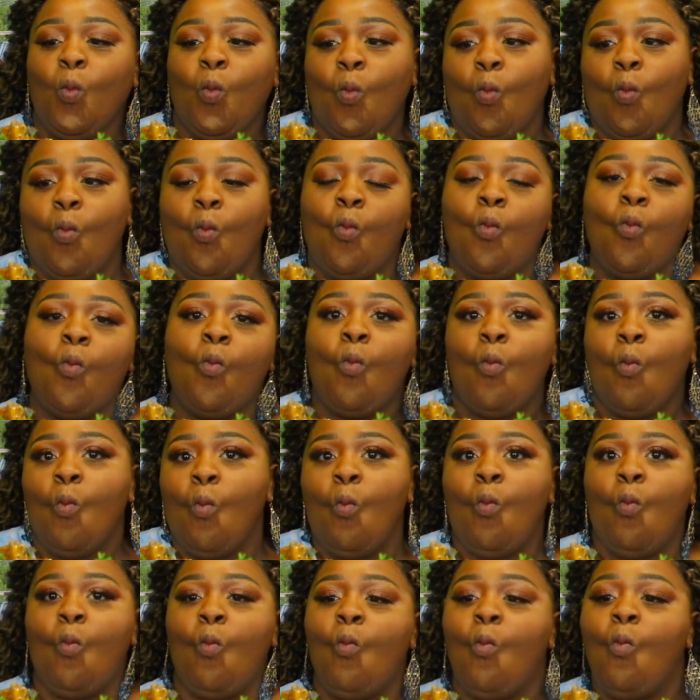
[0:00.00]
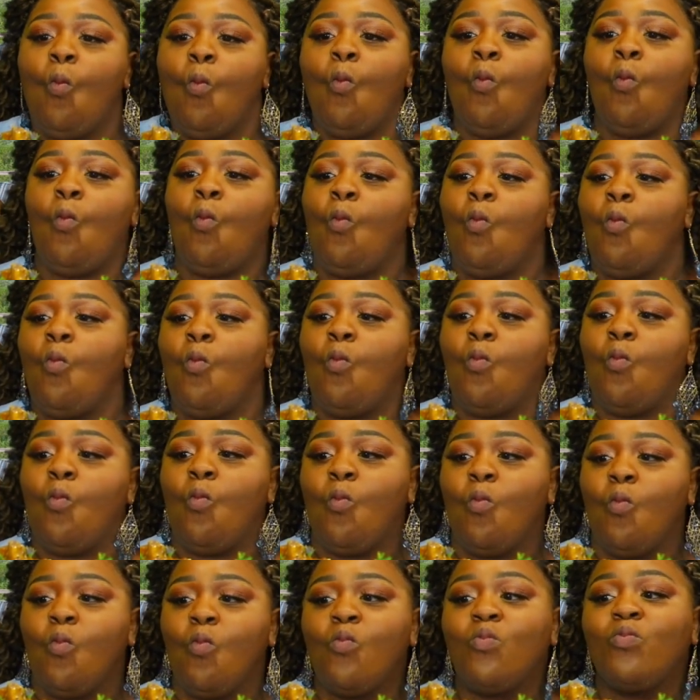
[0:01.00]

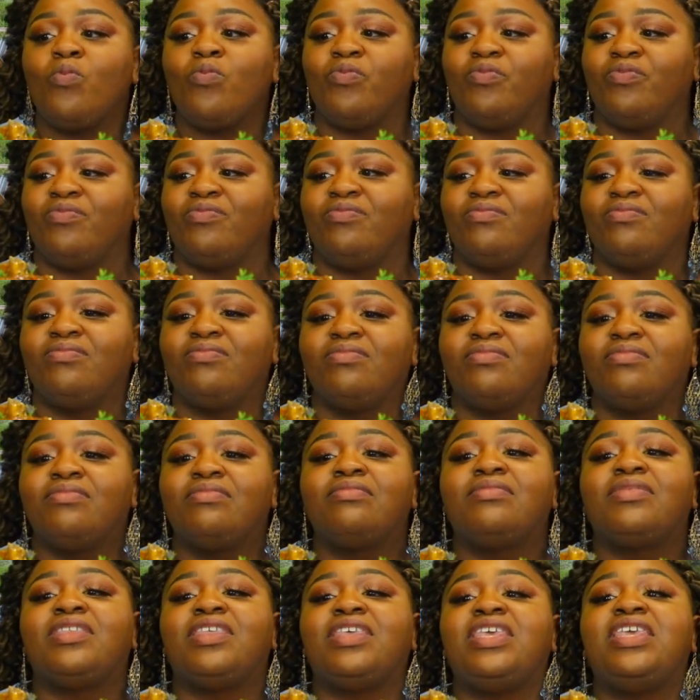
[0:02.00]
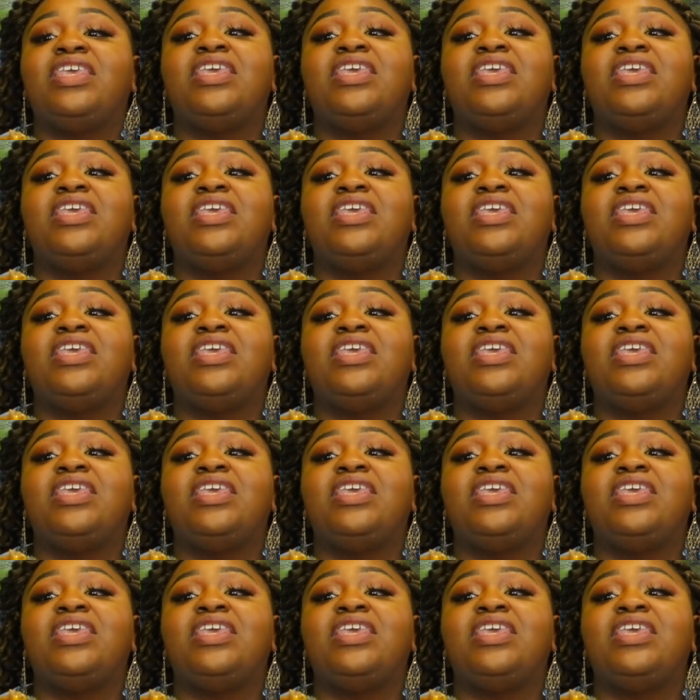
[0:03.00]
No words are spoken by the person on screen.